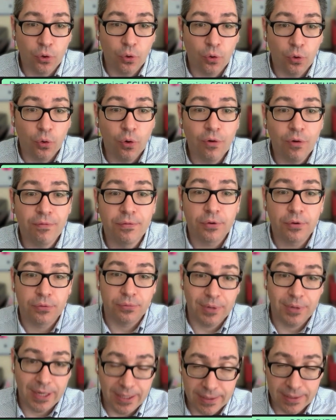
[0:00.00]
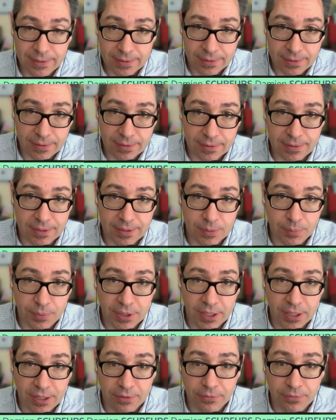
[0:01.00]
overwrite this
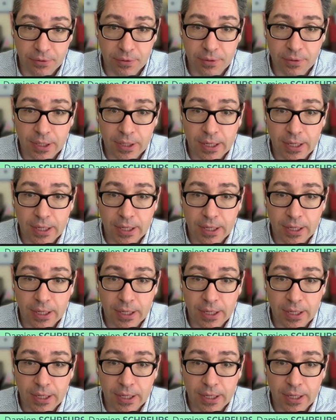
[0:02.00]
behavior,